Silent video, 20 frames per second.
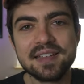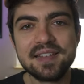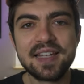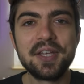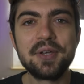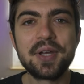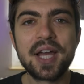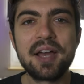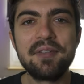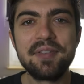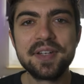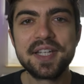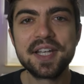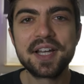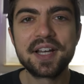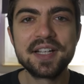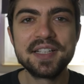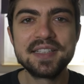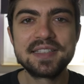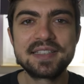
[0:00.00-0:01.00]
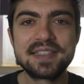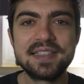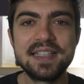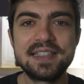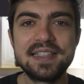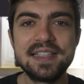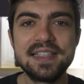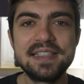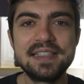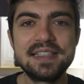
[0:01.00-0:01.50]
There you have it guys,
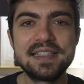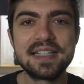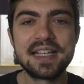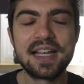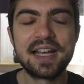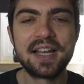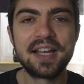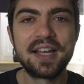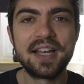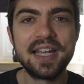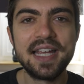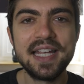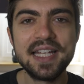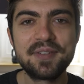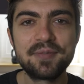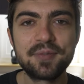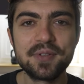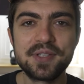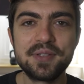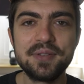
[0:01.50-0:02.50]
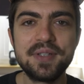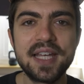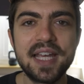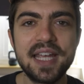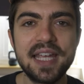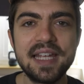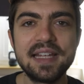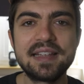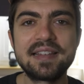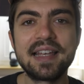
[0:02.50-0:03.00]
this is uh, it for
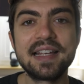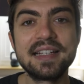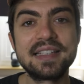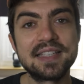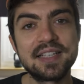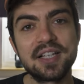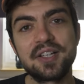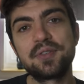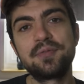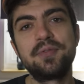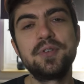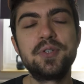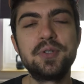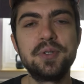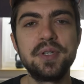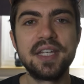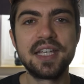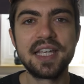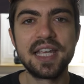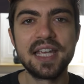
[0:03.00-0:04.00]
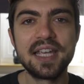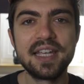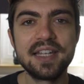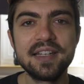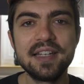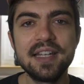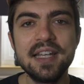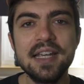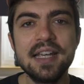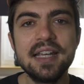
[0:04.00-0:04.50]
today. Thanks a lot for tuning
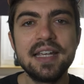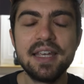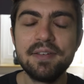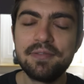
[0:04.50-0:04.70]
in.